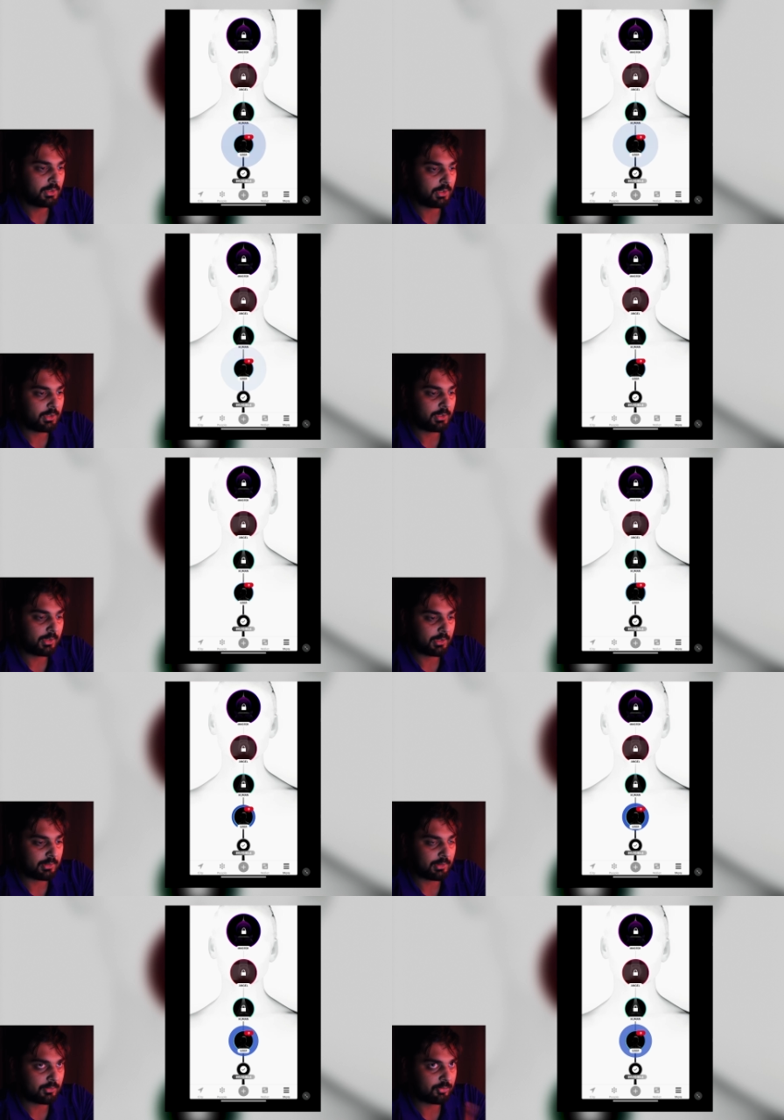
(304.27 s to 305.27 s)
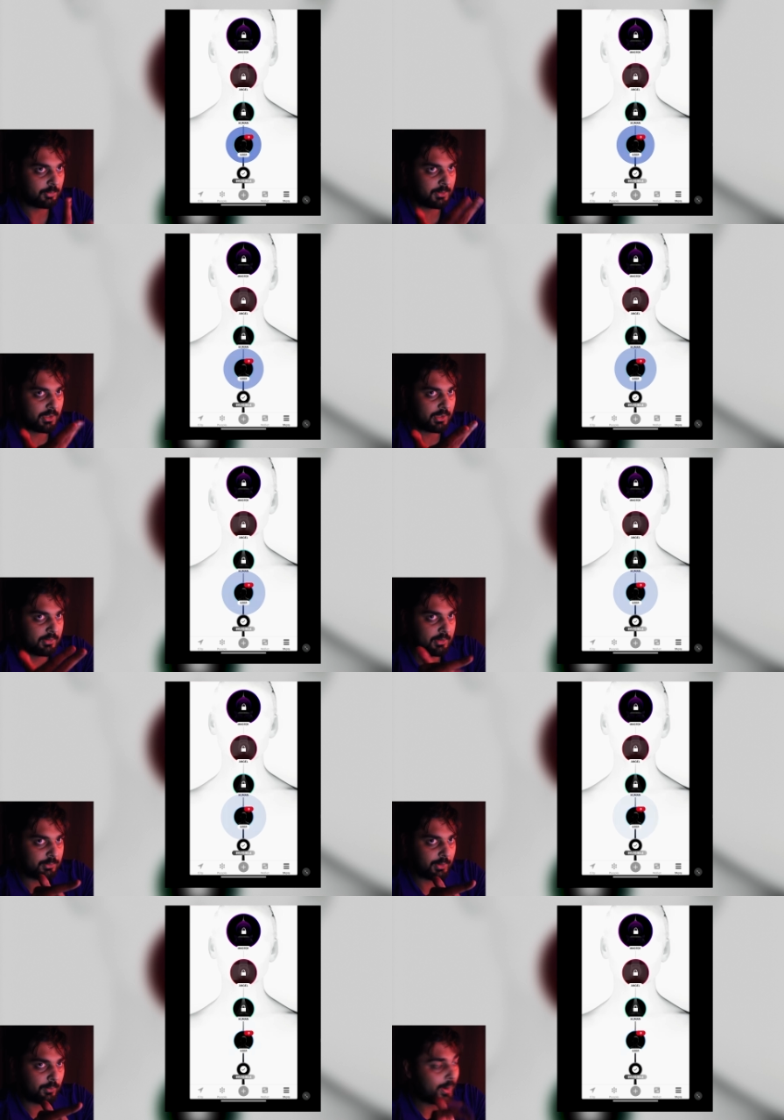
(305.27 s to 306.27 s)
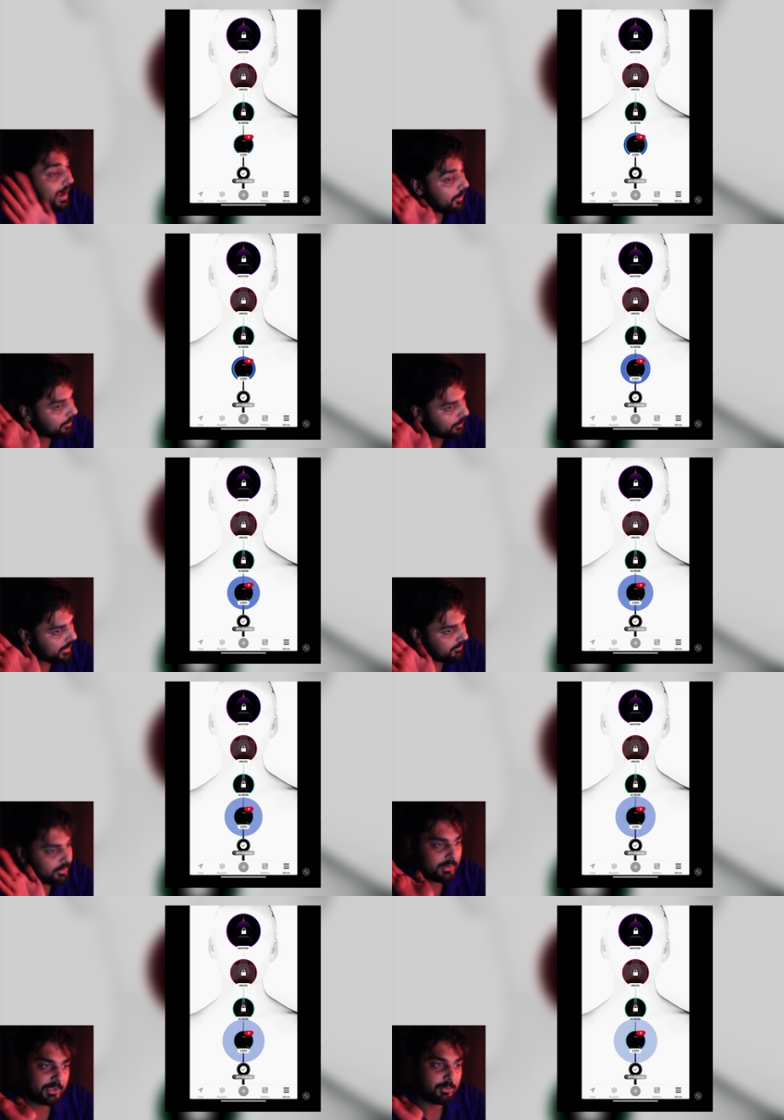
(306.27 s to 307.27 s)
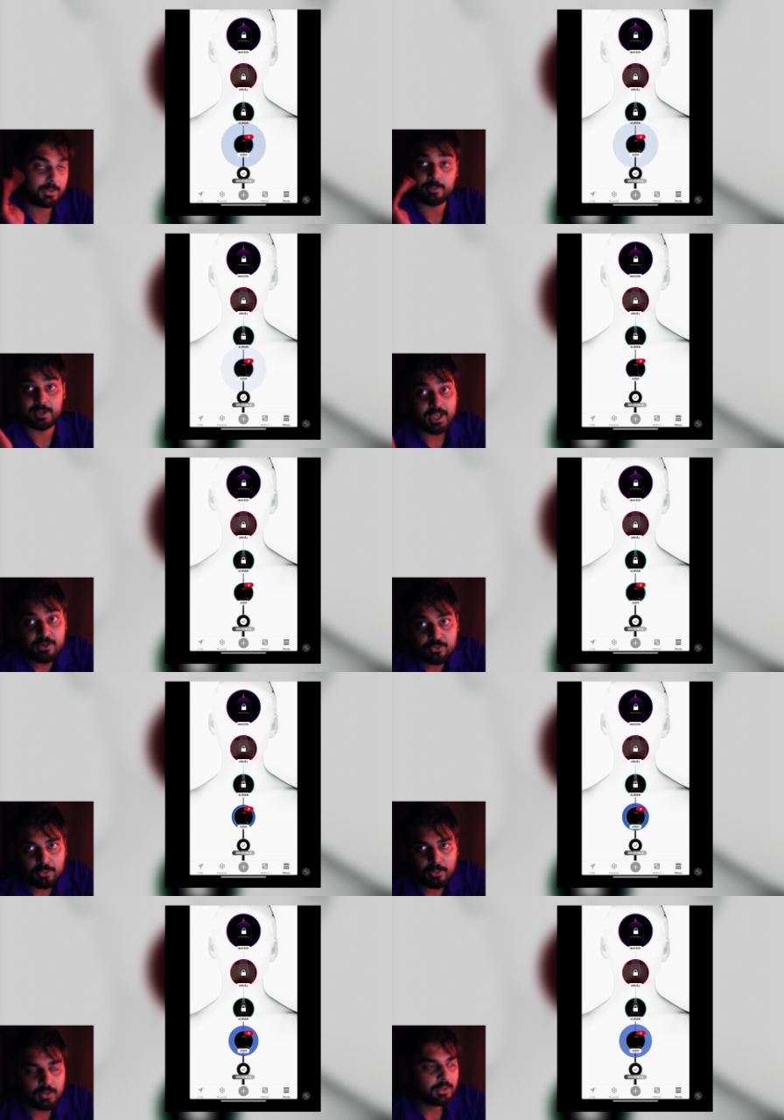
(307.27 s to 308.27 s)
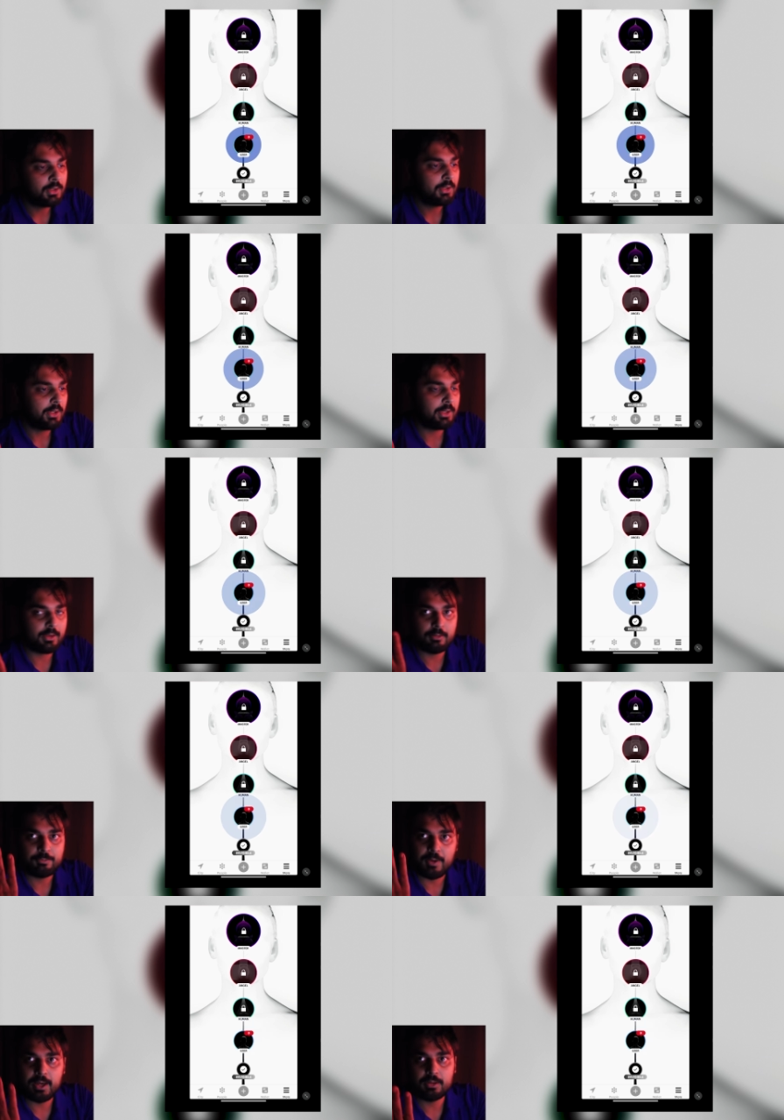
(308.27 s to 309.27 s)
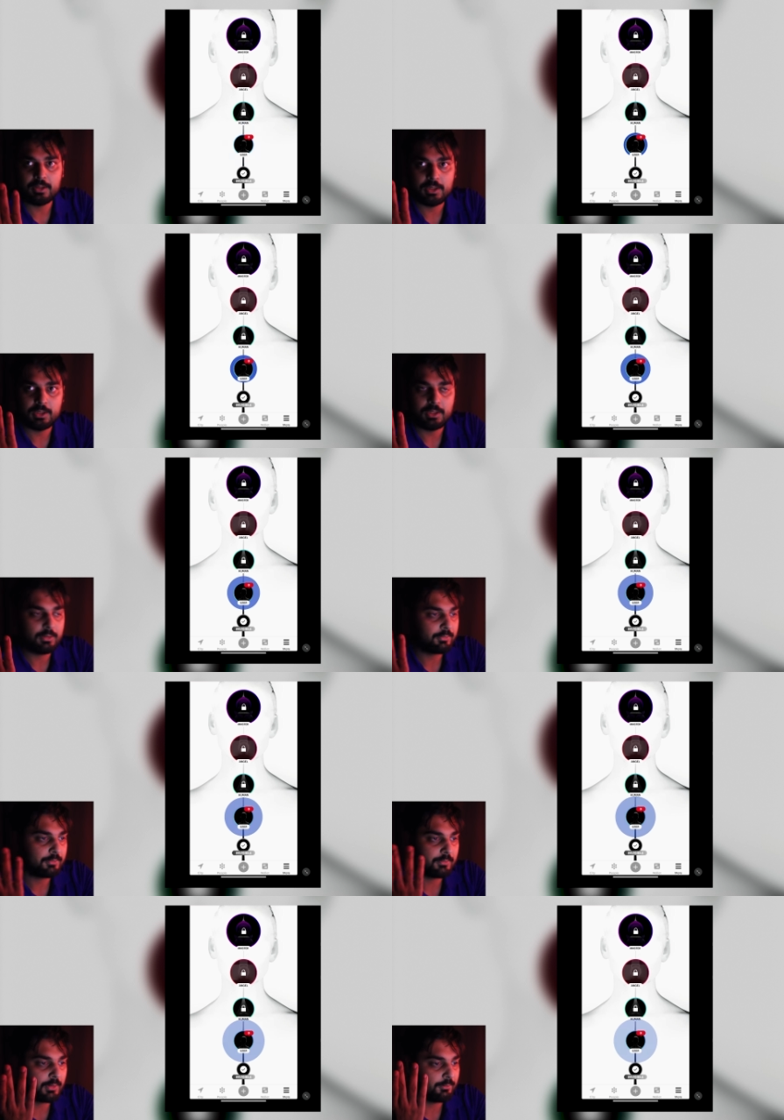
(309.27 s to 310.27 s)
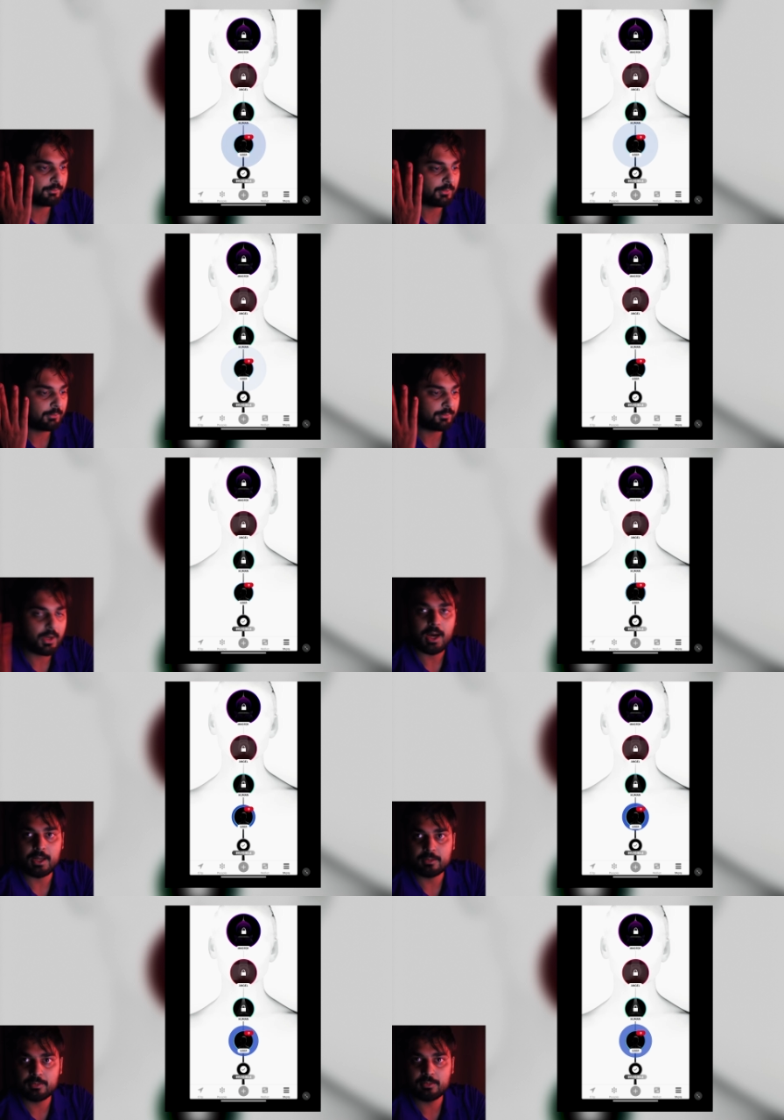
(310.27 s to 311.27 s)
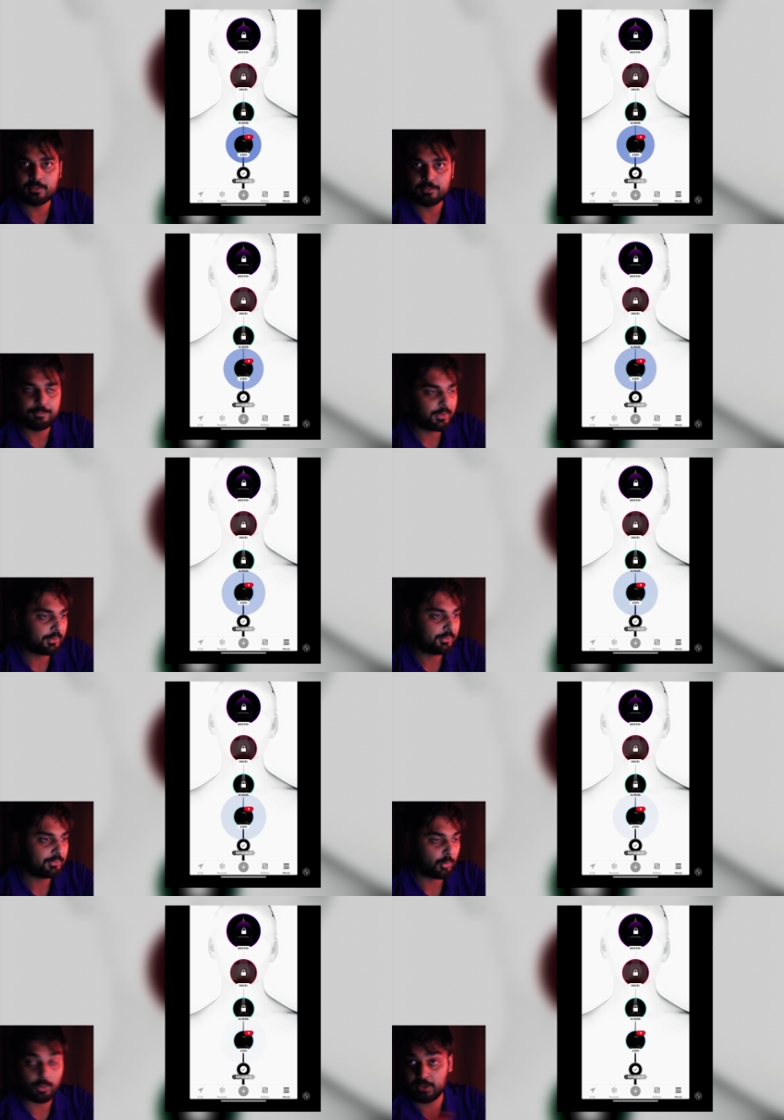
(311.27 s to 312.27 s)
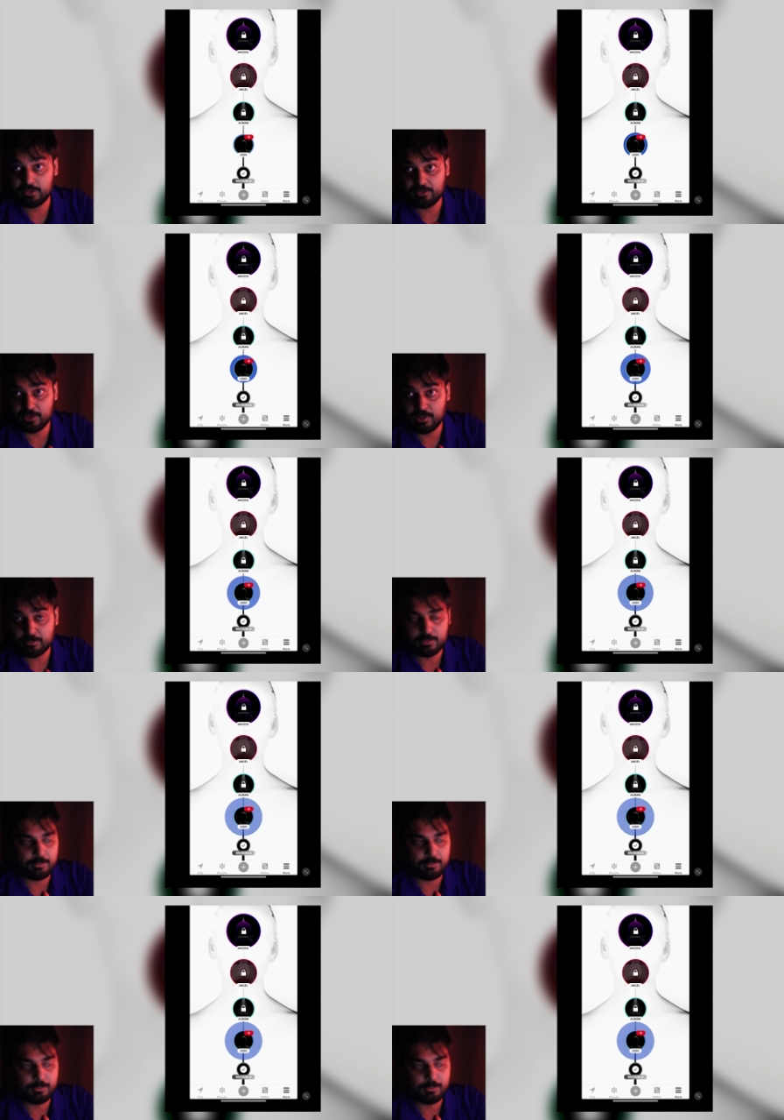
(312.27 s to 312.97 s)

Uh, I think it should be kind of the other way around, but whatever. And then you become an angel. And then finally, if if if God figures, or at least the NIM